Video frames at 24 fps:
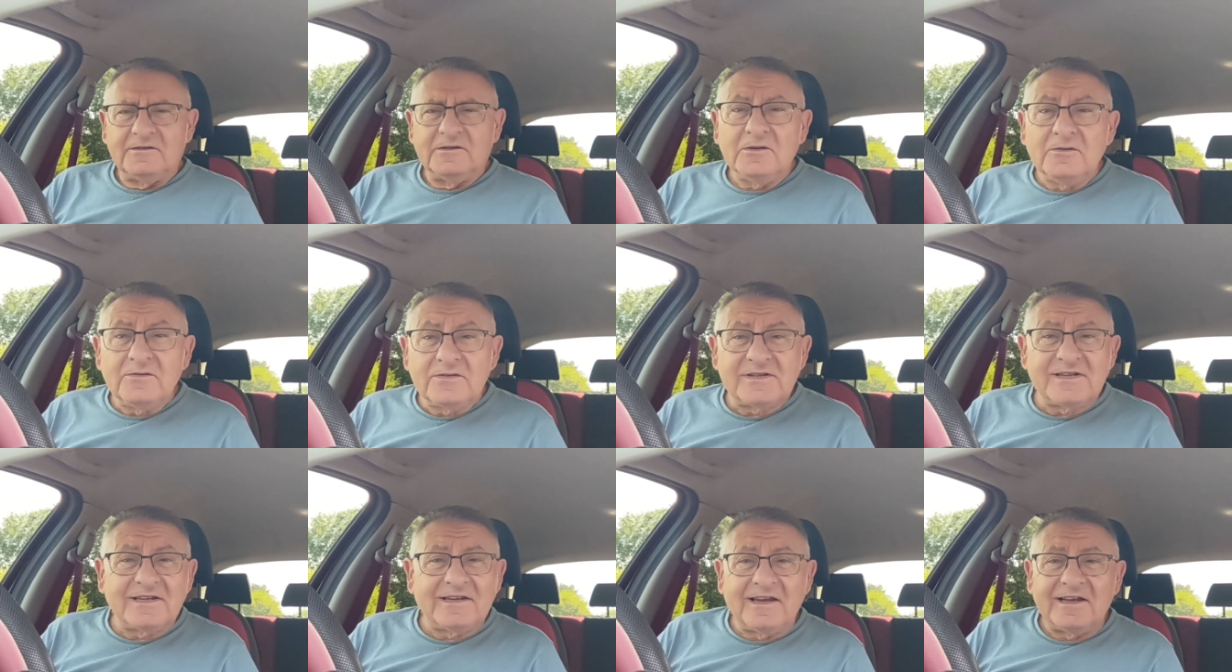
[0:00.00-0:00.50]

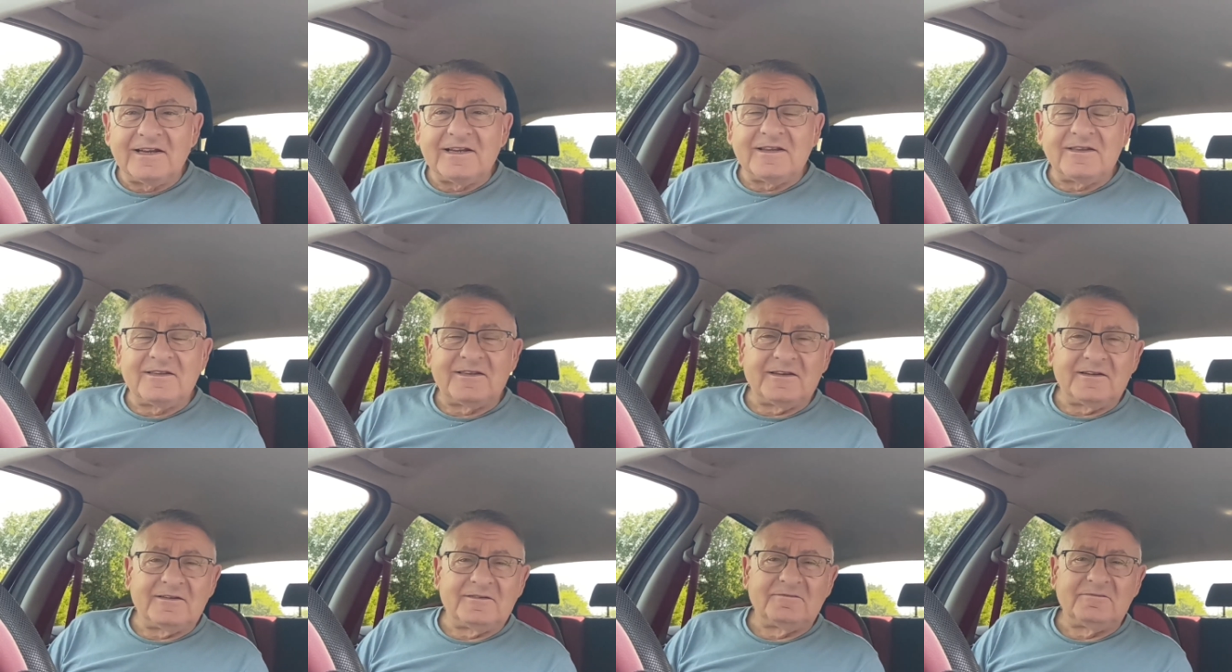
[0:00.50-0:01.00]
losing
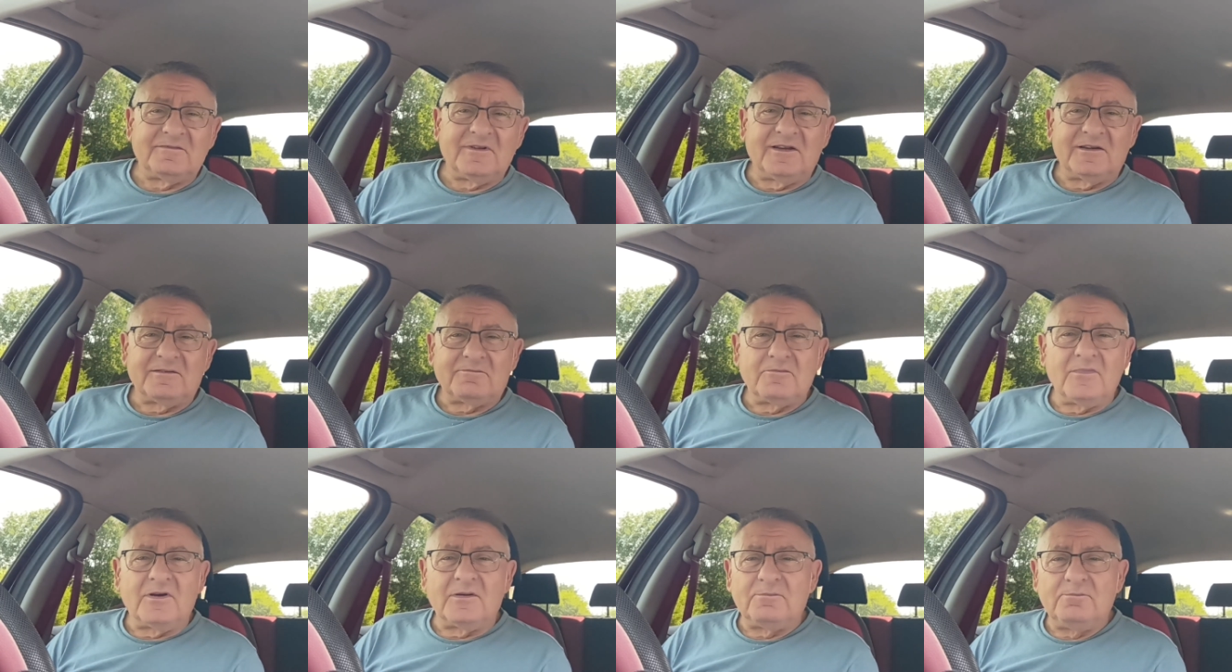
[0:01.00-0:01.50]
anything,
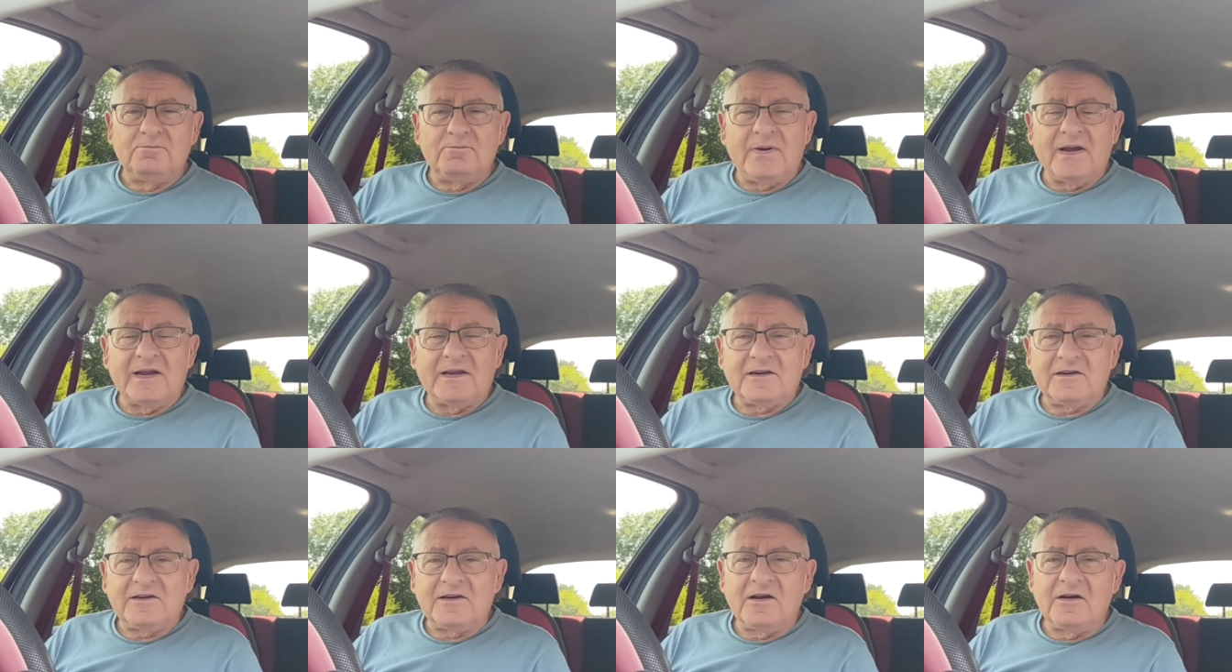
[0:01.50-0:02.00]
like my
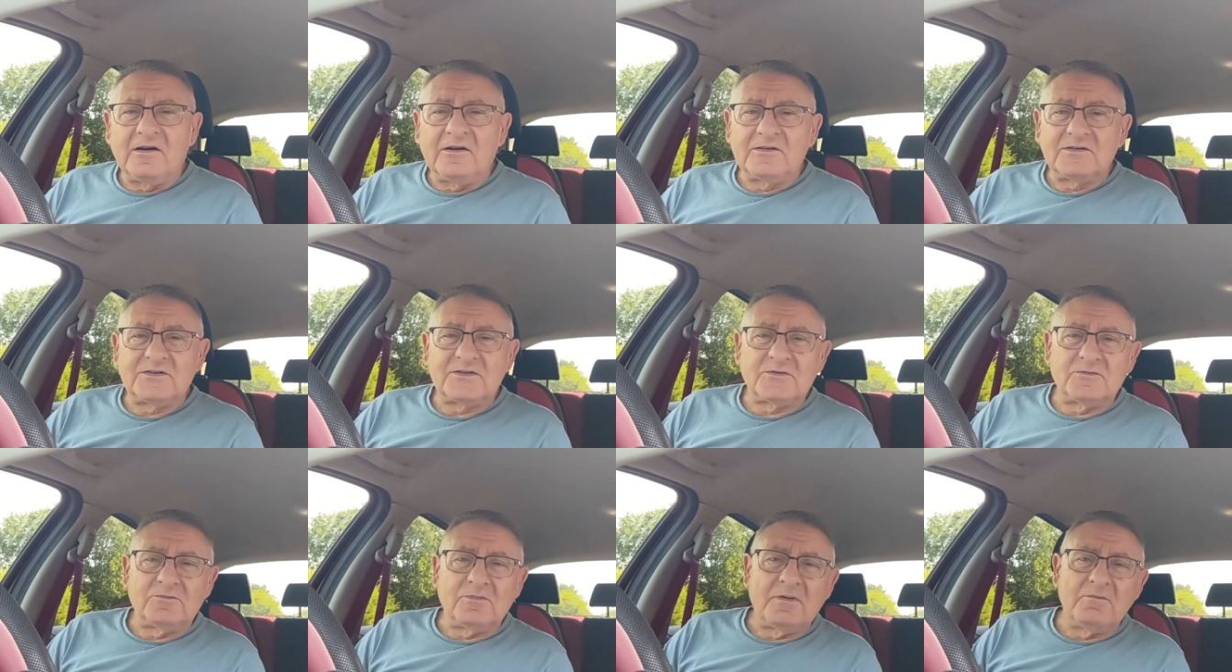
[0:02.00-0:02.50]
bank
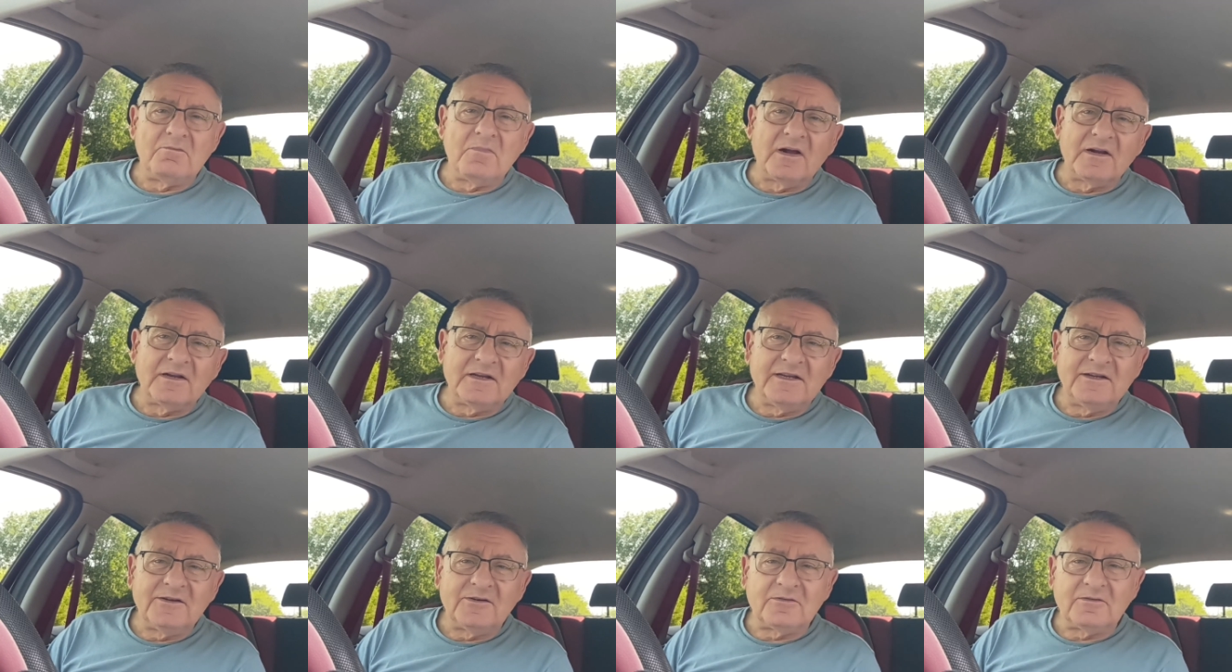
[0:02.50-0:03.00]
cards or my
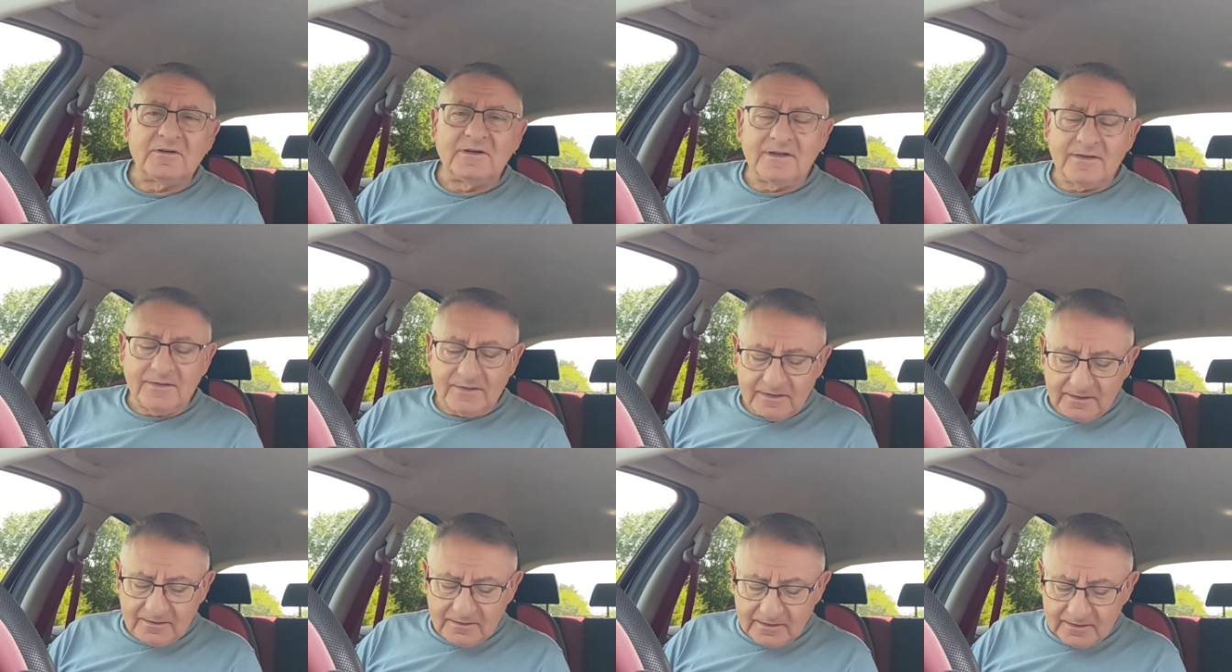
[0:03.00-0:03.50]
money or
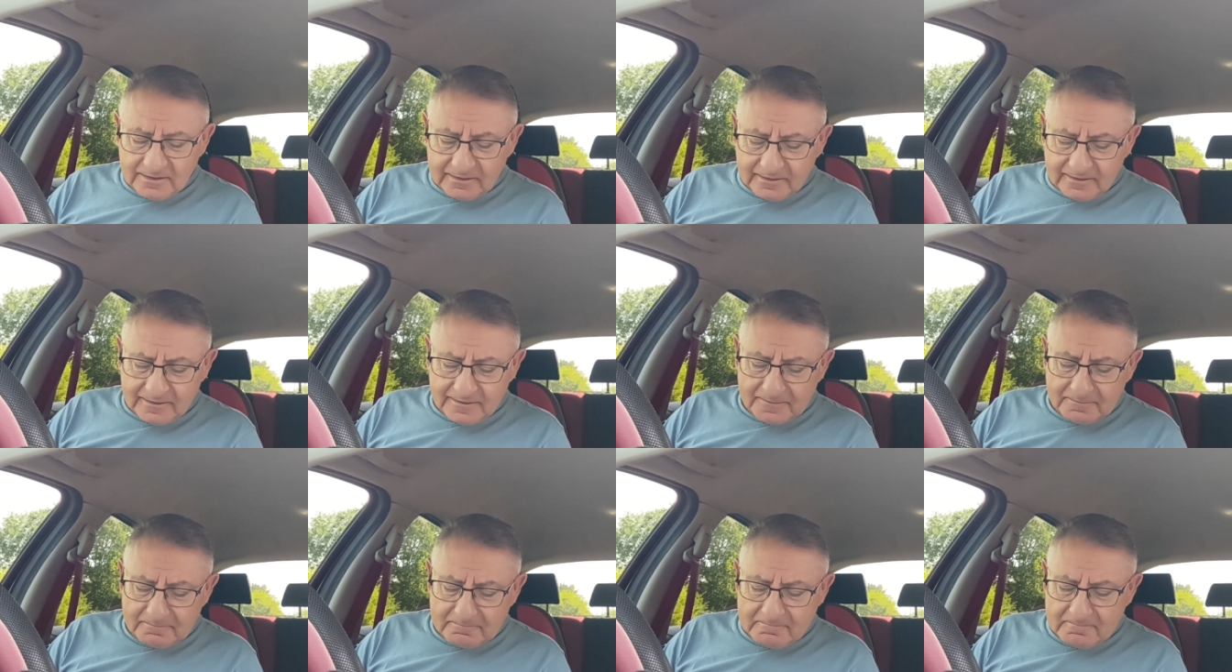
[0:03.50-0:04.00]
anything like
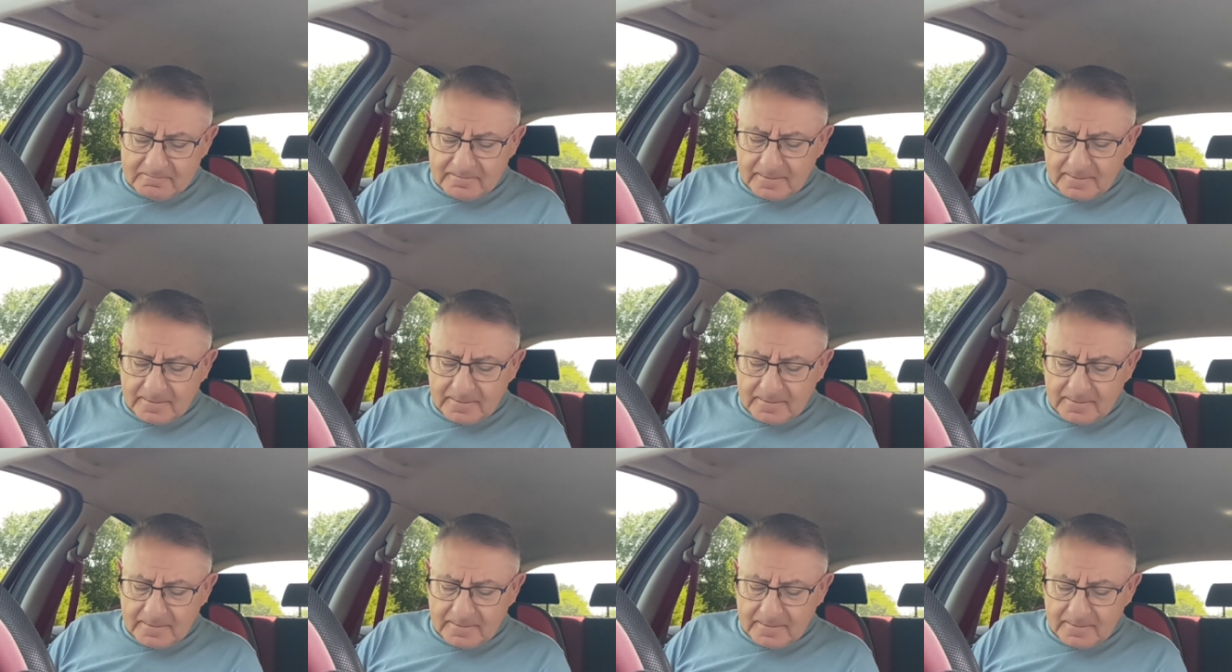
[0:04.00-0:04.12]
that.